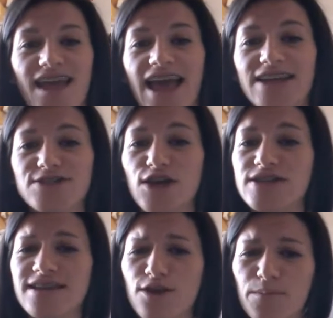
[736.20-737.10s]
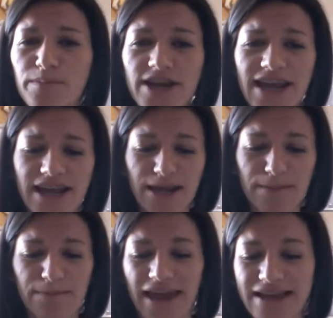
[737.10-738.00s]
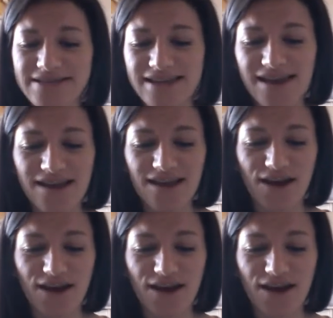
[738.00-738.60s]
as long as they don't put any painting